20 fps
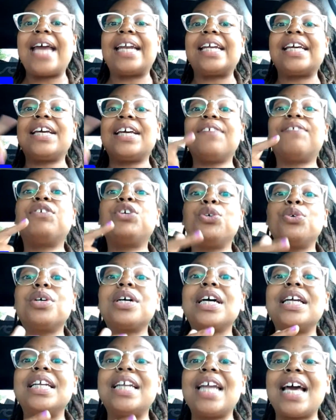And if
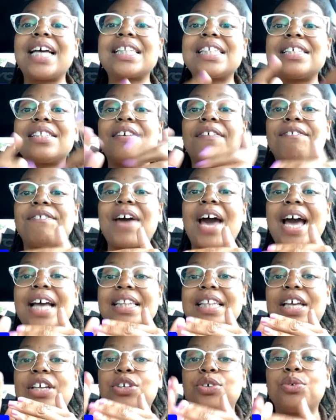you connect to the
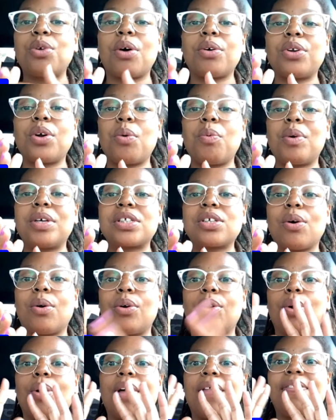fact that you don't know what's
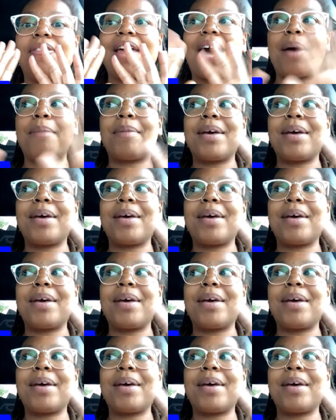going on,